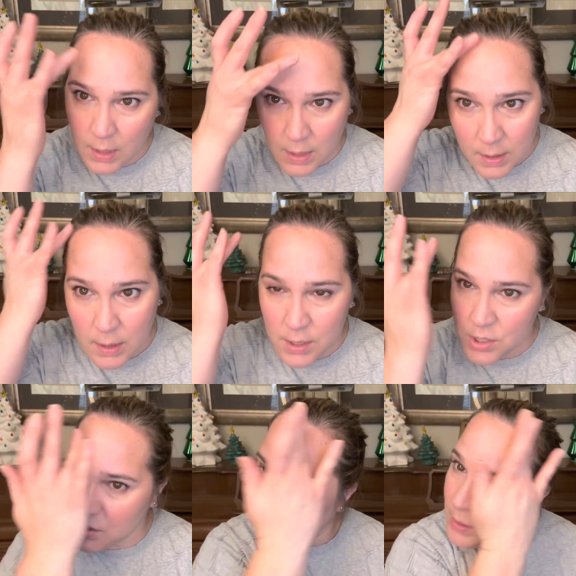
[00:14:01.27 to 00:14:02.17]
And then I
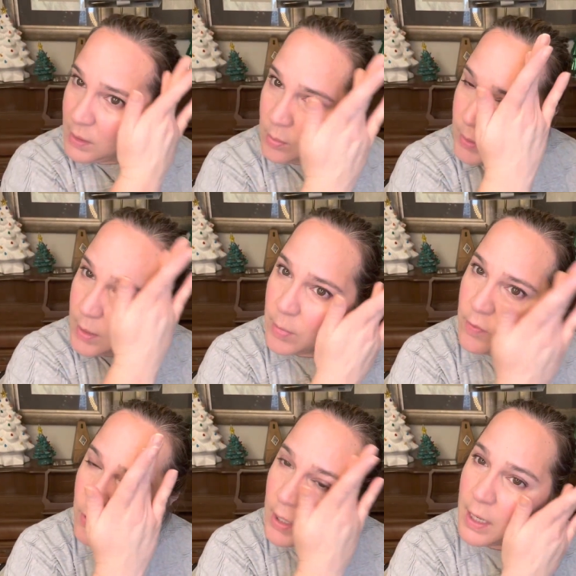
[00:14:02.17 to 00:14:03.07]
just do a little bit on my
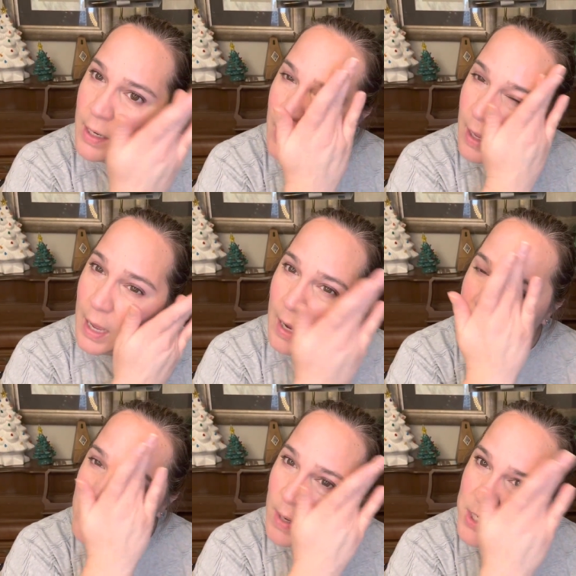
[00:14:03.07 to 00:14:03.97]
forehead. I
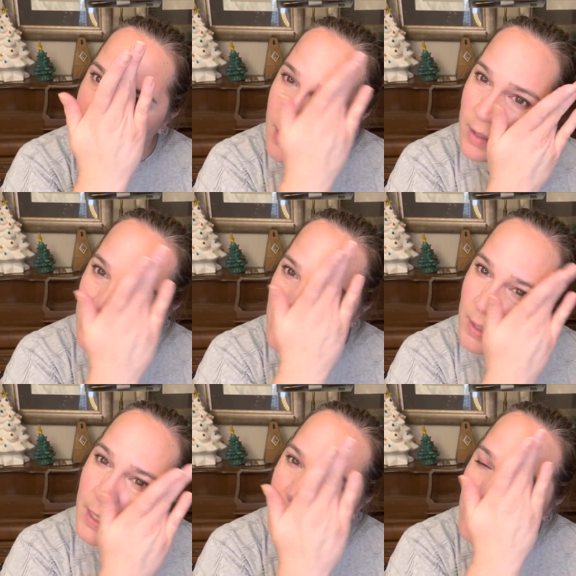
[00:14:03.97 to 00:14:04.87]
was watching a little
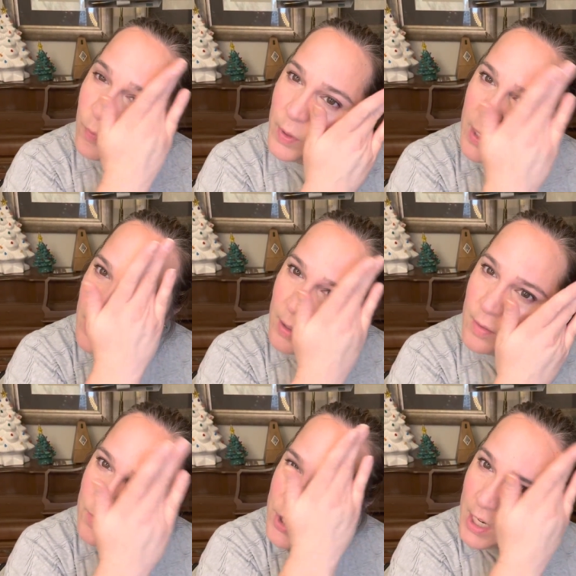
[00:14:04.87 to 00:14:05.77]
like reel
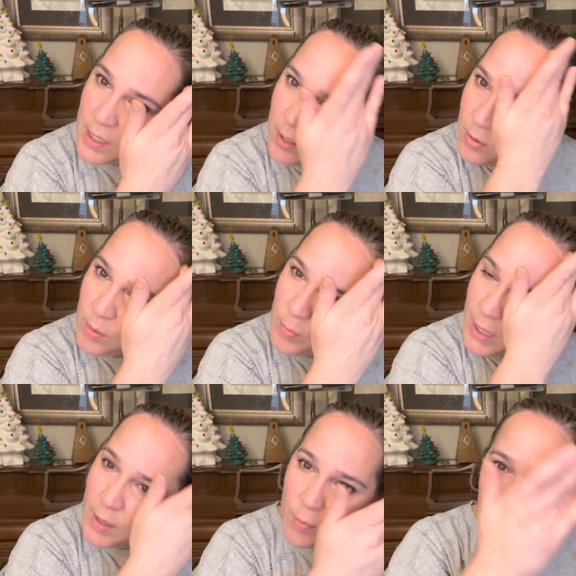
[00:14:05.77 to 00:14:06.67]
of JLo
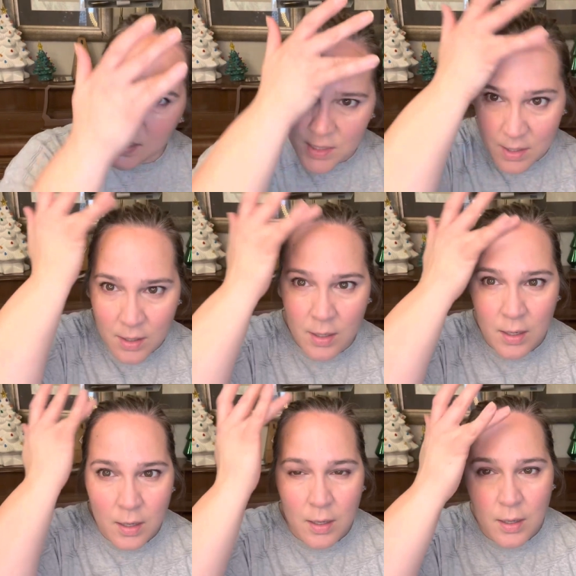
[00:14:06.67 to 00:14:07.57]
applying bronzer,
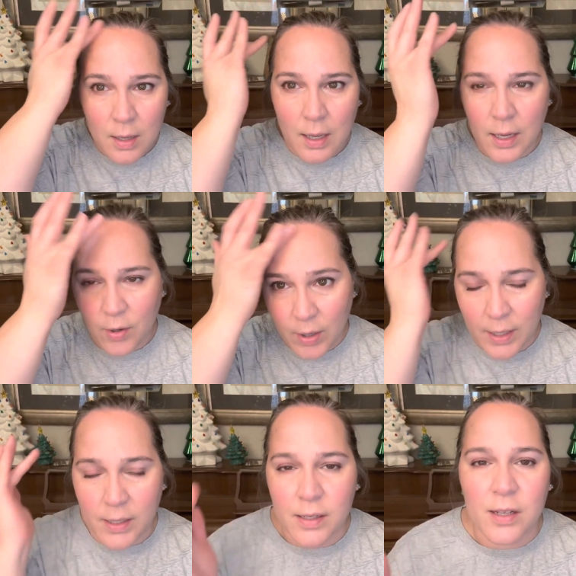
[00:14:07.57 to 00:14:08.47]
and
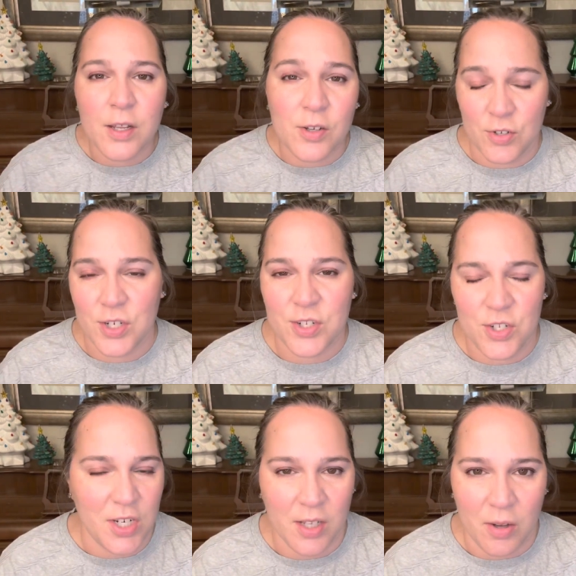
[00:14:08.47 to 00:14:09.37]
granted, she's
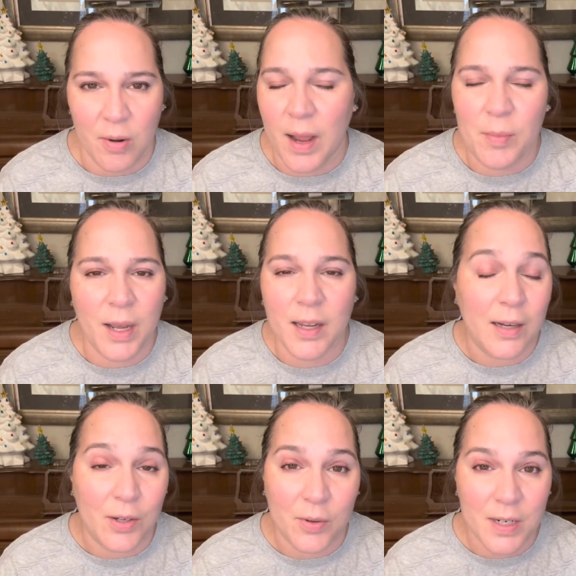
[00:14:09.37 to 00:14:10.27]
JLo. I'm not going
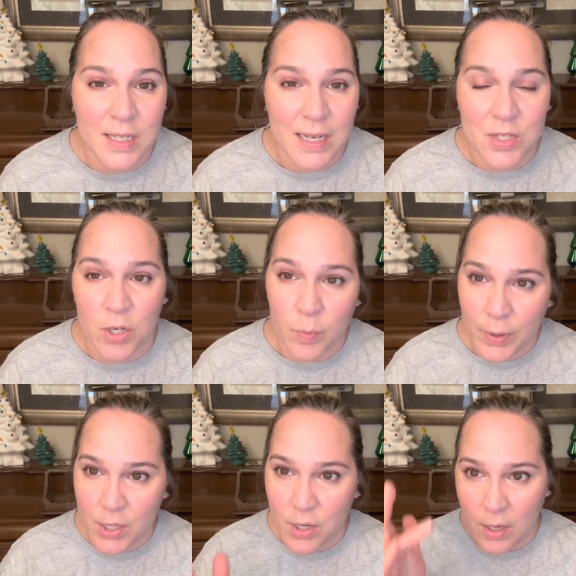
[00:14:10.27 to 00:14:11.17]
to criticize her,
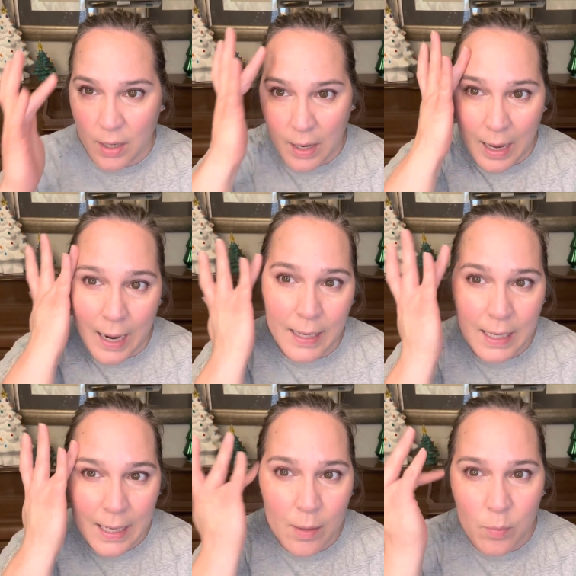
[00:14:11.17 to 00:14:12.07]
but I
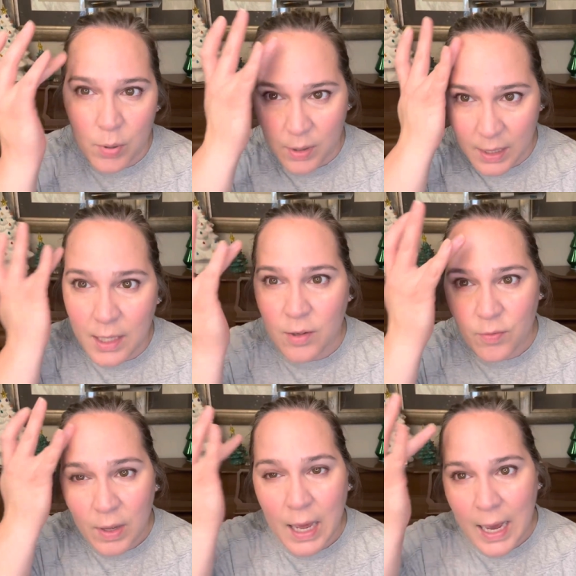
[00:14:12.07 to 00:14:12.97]
can't
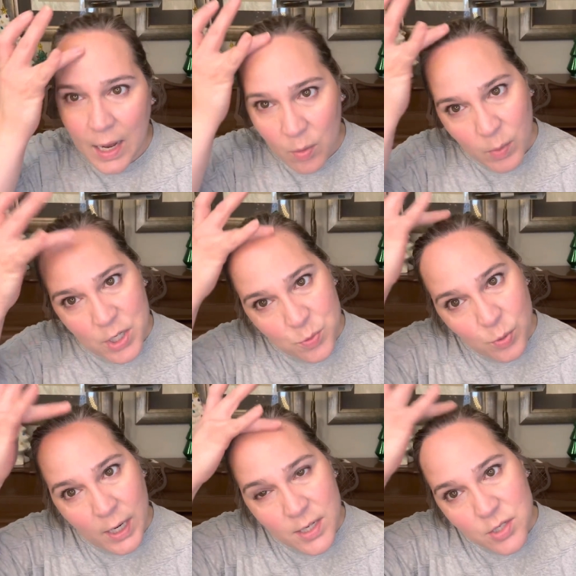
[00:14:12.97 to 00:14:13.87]
believe how much
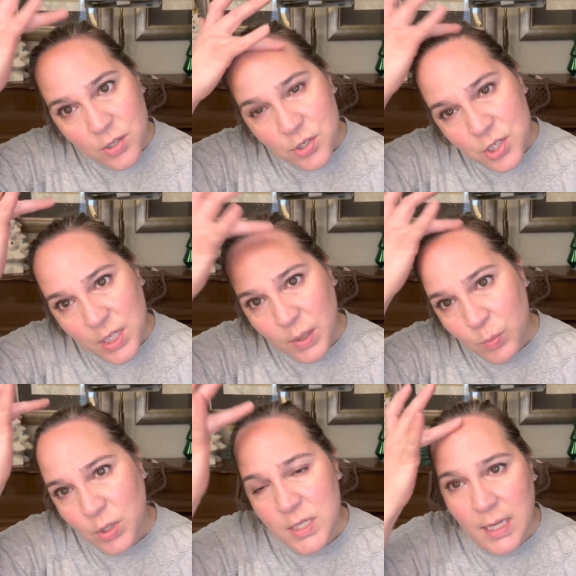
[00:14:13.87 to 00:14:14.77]
bronzer she
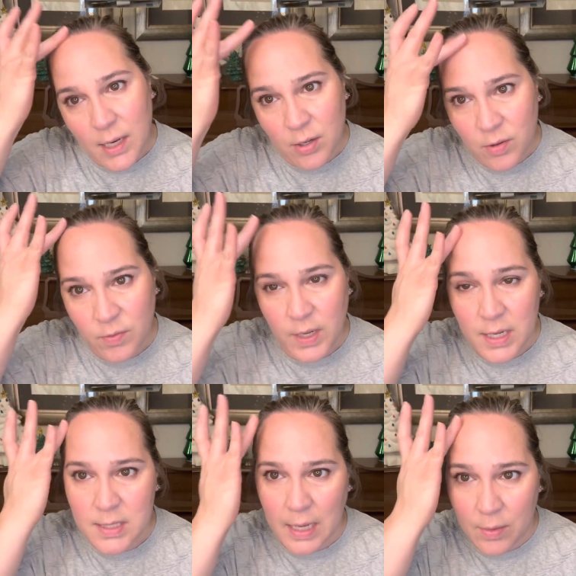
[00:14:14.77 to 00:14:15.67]
puts on her
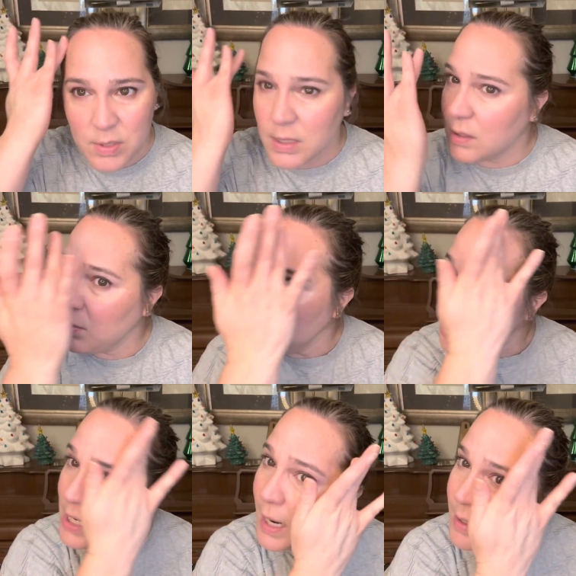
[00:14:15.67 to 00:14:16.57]
face. I was a little bit
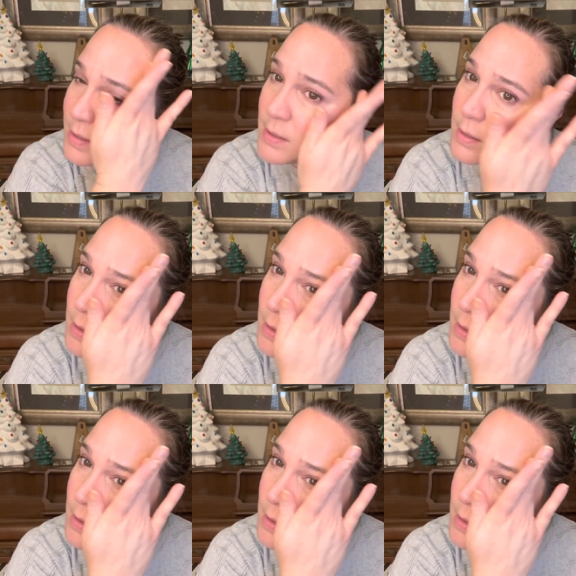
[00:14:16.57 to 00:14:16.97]
shocked.